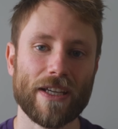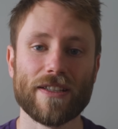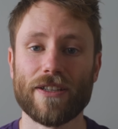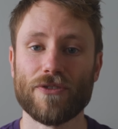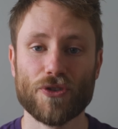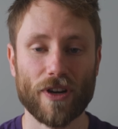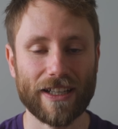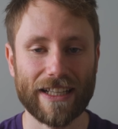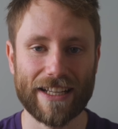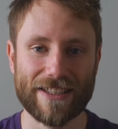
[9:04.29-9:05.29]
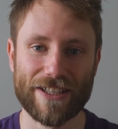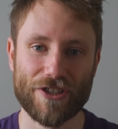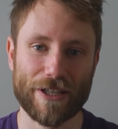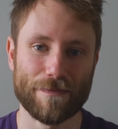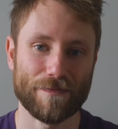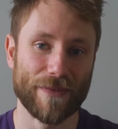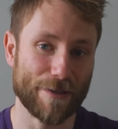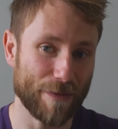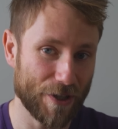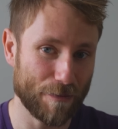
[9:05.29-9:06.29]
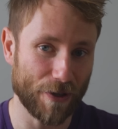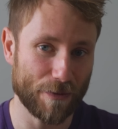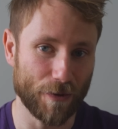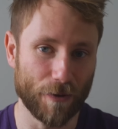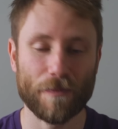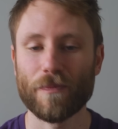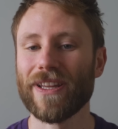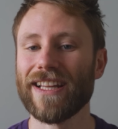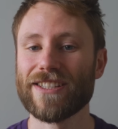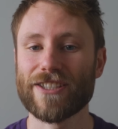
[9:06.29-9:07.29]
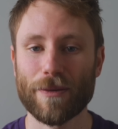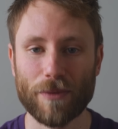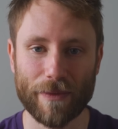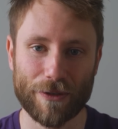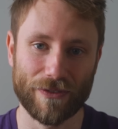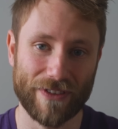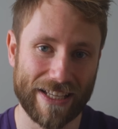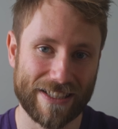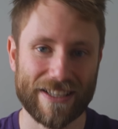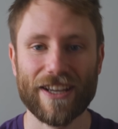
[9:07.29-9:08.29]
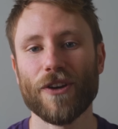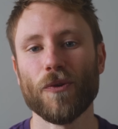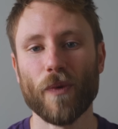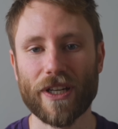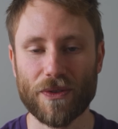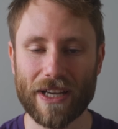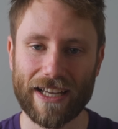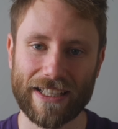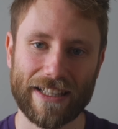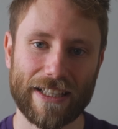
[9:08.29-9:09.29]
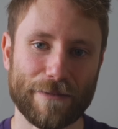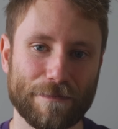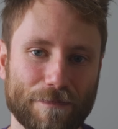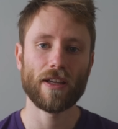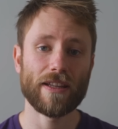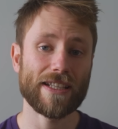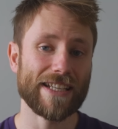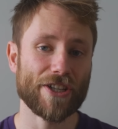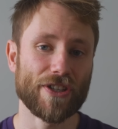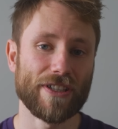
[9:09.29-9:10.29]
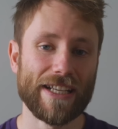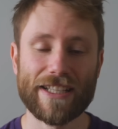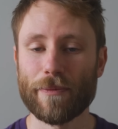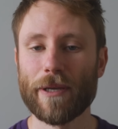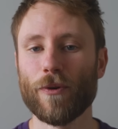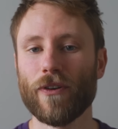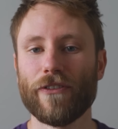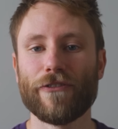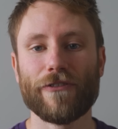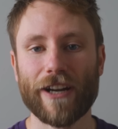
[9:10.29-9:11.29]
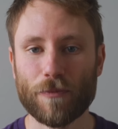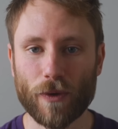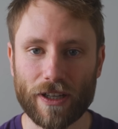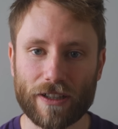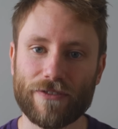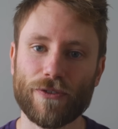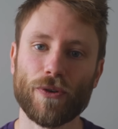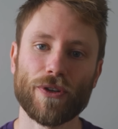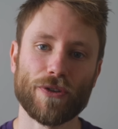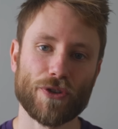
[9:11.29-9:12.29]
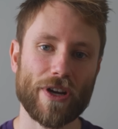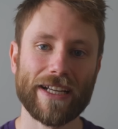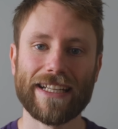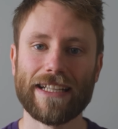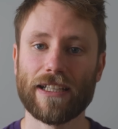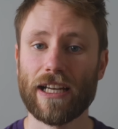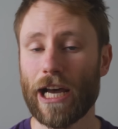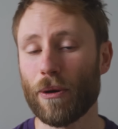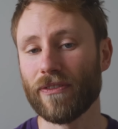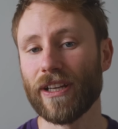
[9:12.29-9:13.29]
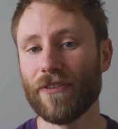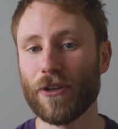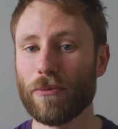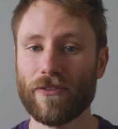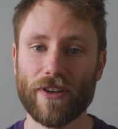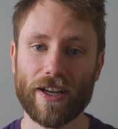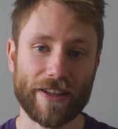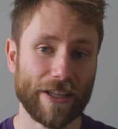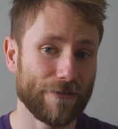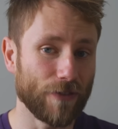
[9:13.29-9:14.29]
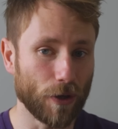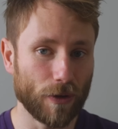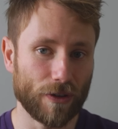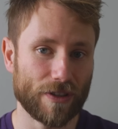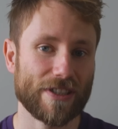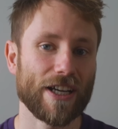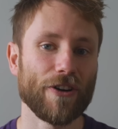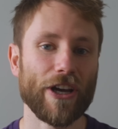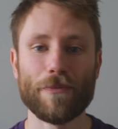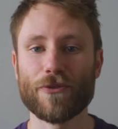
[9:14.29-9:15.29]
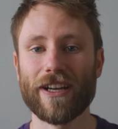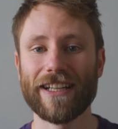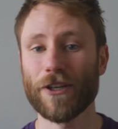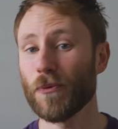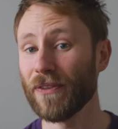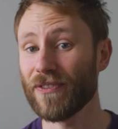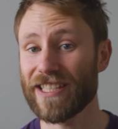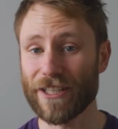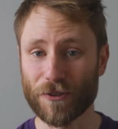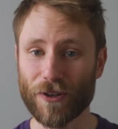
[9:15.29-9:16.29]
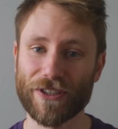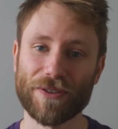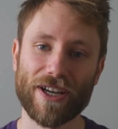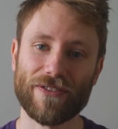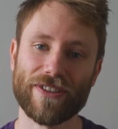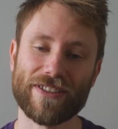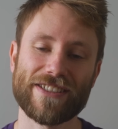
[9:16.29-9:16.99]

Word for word: So try to get to the gym as much as possible, but then supplement with this when you can get there. This session is a bit more of a framework for your training. However, if you prefer the follow-along style home training, we've still got you covered.